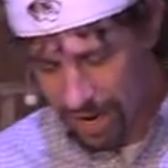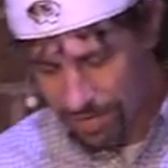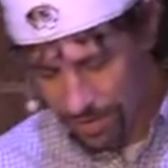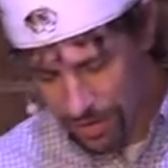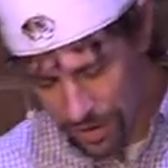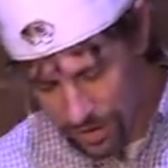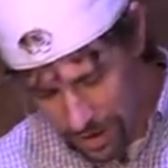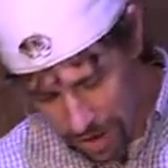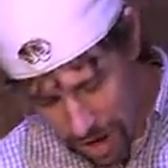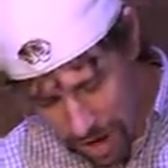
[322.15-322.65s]

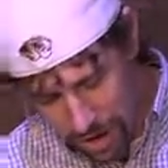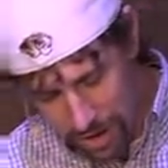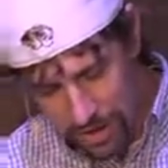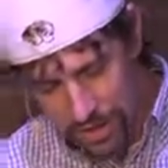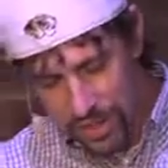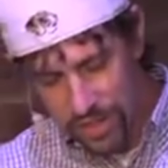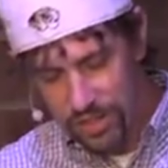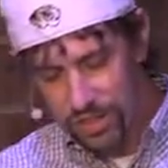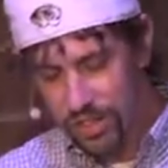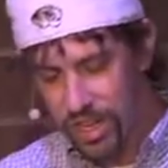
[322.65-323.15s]
For
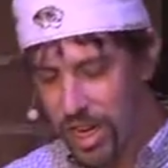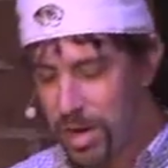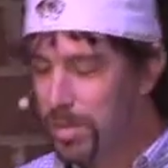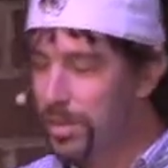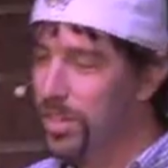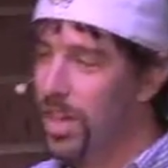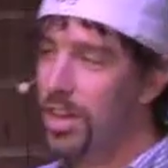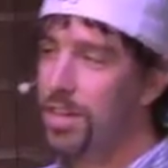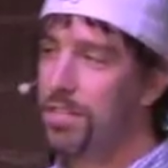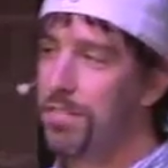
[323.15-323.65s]
starters, it
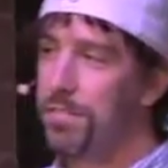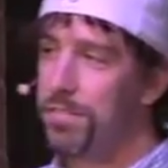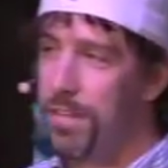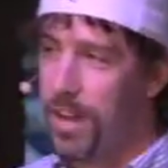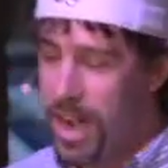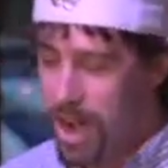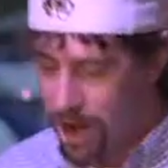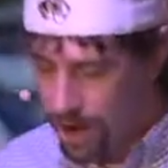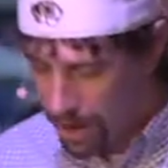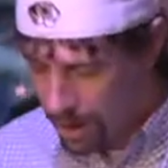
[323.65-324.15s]
seems
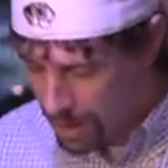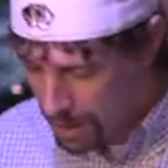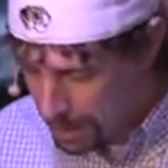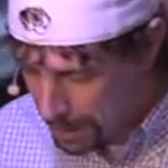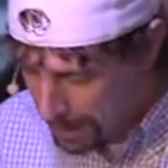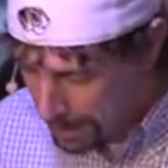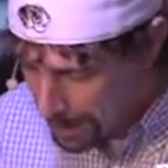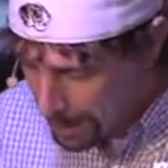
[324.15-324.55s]
unfair